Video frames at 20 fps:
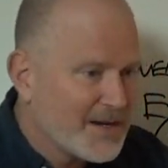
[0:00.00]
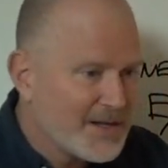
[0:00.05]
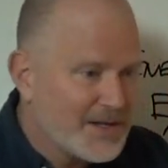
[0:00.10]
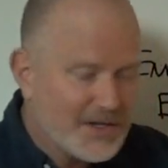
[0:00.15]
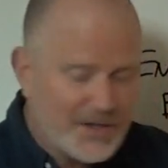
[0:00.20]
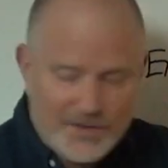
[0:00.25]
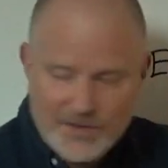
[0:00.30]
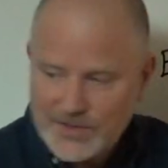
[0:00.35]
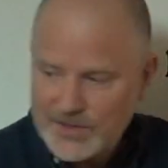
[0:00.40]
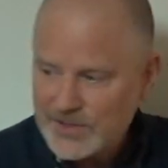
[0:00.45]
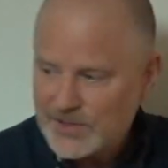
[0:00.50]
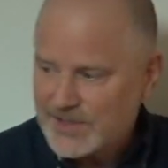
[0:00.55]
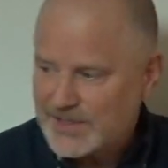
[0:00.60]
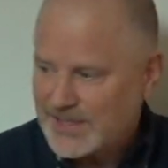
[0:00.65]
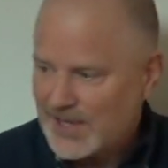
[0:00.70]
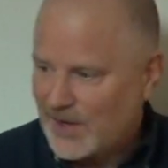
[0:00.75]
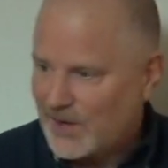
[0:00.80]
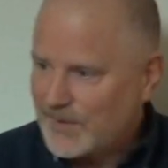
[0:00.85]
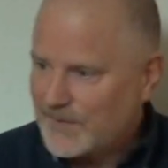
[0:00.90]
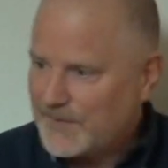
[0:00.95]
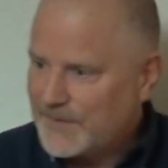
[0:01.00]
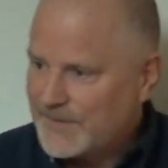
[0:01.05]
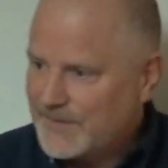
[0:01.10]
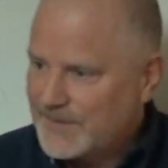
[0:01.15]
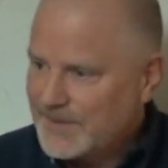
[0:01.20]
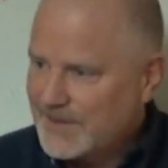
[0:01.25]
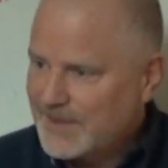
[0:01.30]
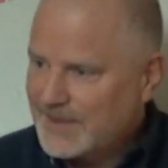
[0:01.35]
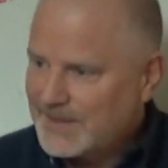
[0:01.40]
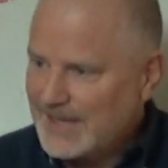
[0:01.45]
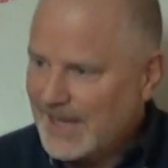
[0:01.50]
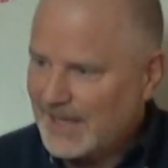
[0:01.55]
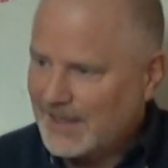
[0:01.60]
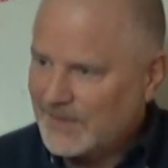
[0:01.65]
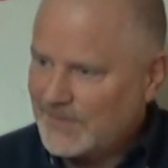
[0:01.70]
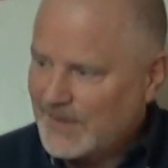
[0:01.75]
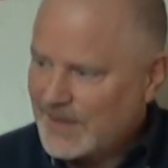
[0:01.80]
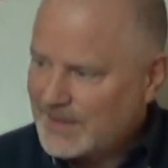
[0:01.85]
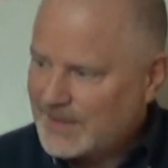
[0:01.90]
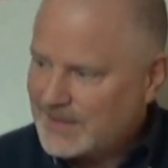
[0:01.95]
Use yourself to
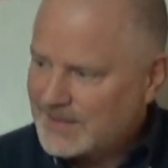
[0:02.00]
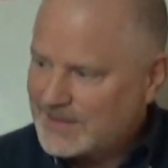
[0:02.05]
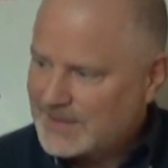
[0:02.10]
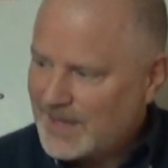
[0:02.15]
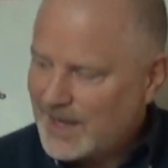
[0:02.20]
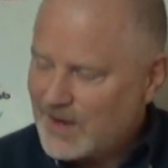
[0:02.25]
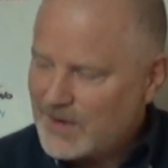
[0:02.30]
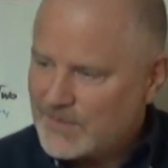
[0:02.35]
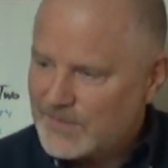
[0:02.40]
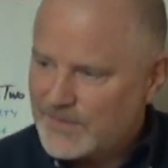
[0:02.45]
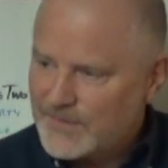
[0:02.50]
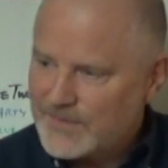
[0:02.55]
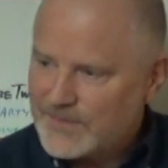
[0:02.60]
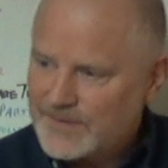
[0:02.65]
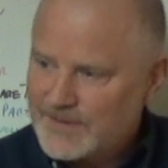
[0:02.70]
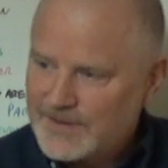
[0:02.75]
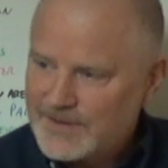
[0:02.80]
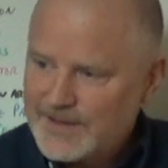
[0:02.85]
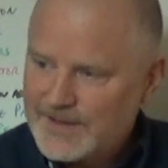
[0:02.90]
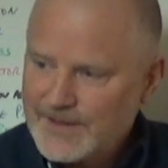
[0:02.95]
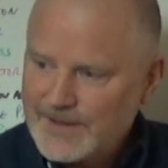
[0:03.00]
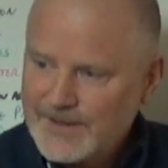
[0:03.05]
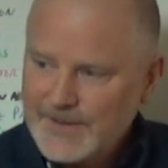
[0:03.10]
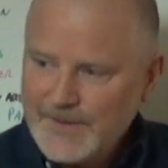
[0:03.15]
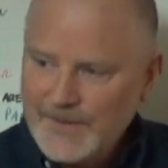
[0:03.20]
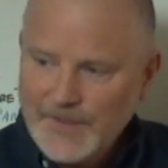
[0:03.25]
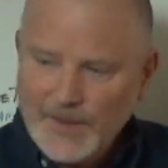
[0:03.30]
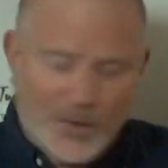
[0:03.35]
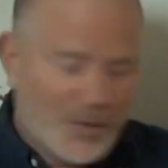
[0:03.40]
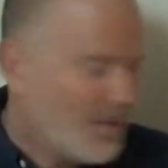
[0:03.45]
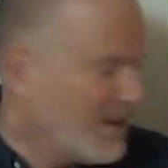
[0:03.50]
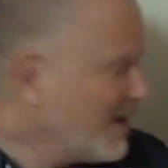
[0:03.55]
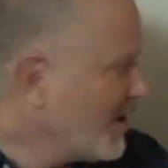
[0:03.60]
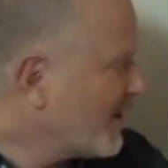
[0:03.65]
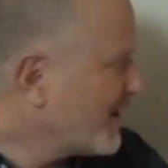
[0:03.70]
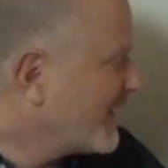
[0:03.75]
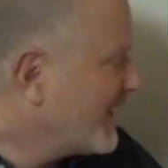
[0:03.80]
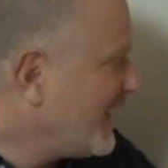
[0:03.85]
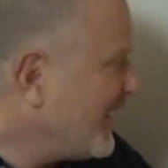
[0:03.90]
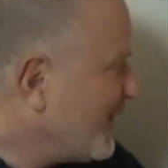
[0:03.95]
elevate the self. We
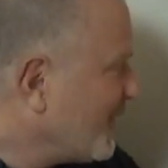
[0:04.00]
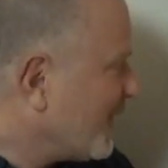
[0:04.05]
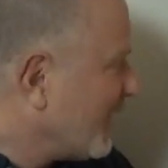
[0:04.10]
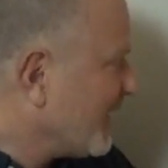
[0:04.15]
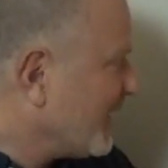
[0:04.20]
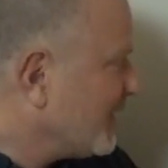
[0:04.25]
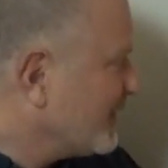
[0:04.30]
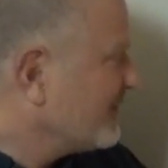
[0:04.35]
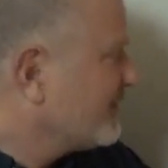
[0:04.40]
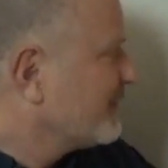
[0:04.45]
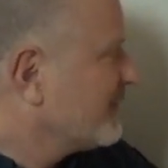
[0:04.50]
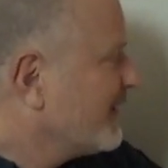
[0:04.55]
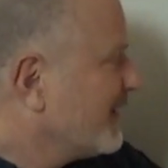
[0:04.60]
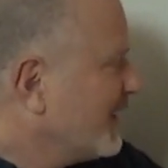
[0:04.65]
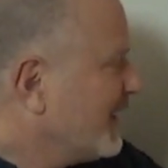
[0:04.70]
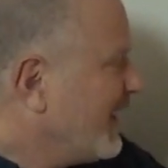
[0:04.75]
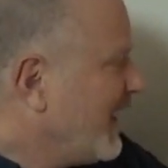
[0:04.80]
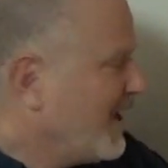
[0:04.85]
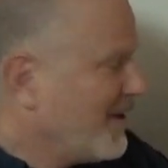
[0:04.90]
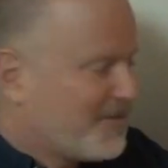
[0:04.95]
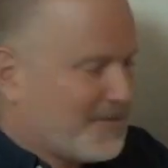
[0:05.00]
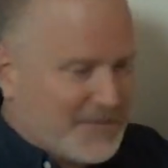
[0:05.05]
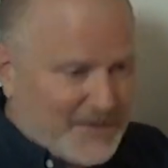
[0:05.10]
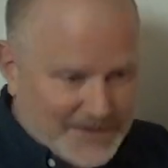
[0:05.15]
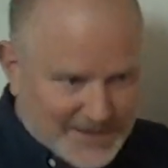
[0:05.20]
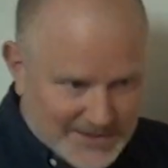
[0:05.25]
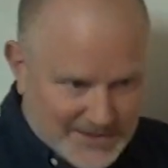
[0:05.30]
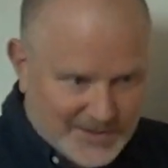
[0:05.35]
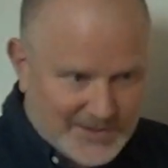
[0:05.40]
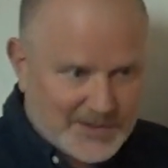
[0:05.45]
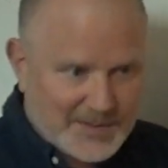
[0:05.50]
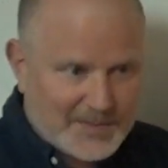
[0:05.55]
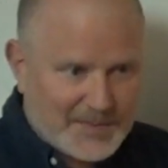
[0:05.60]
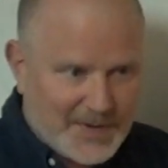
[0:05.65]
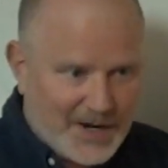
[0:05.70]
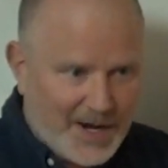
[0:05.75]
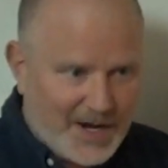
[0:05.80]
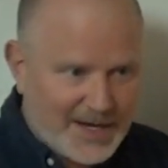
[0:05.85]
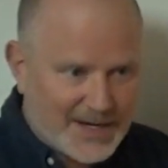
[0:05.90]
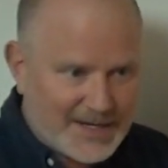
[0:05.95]
are given a physical
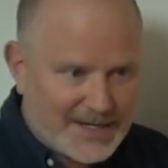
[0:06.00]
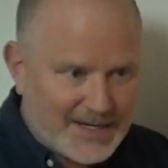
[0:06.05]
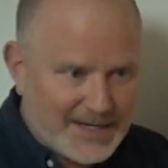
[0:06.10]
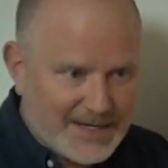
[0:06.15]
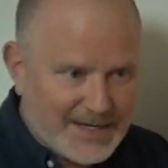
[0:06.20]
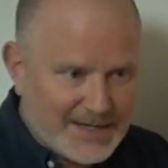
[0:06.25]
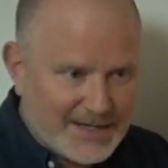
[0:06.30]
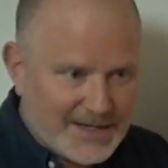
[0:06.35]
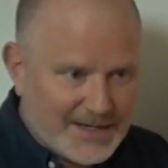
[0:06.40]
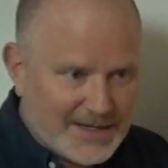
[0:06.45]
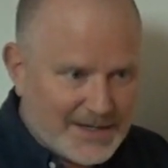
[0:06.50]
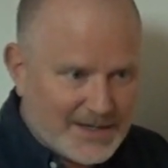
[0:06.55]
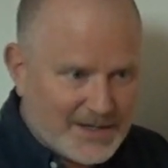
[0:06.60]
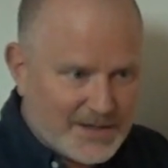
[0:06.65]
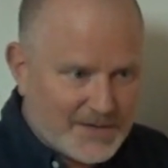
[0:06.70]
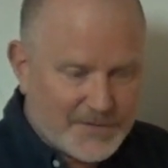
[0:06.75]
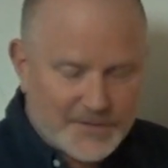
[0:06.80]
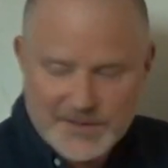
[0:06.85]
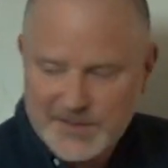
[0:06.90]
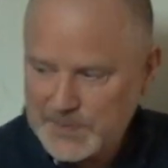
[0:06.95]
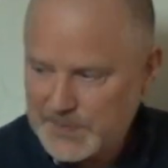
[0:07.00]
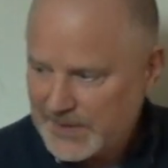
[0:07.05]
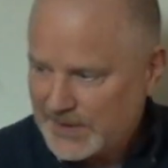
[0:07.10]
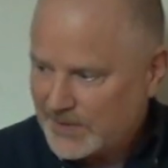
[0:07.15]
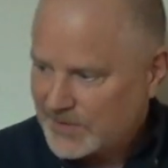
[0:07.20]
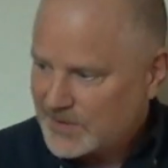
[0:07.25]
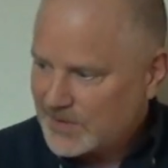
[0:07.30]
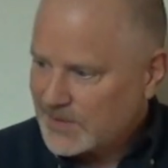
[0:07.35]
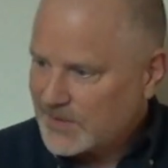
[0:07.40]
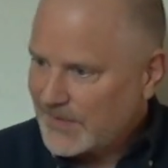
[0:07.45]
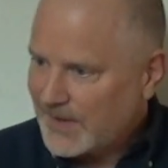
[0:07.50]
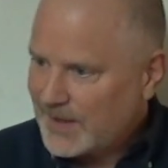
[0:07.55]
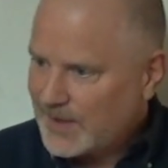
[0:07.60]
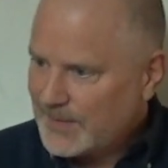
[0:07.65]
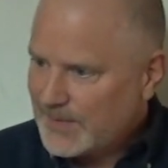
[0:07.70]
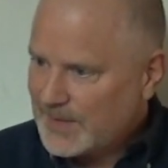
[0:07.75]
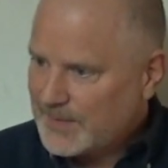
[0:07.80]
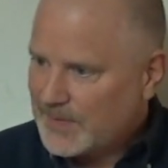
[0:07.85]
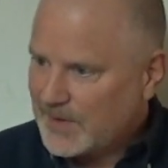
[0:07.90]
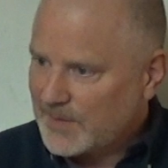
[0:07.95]
body for spiritual
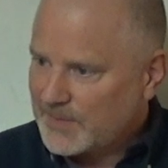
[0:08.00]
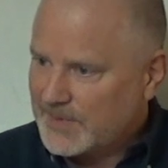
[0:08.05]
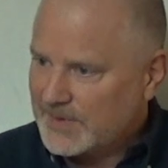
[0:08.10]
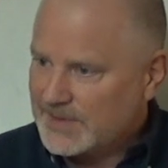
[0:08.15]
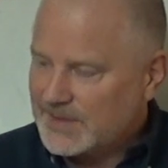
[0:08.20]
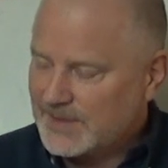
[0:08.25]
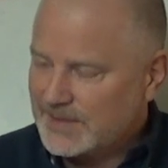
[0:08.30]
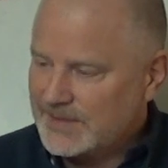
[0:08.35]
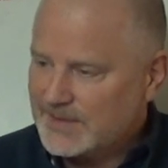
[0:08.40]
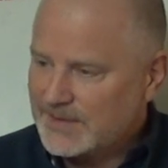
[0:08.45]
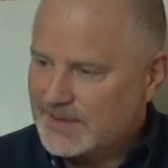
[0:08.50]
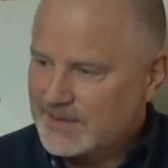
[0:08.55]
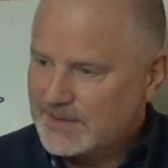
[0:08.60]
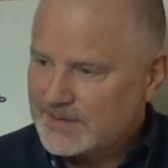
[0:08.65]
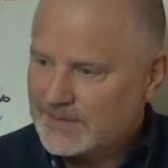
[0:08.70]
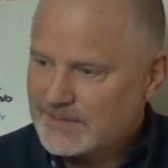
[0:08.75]
development purposes.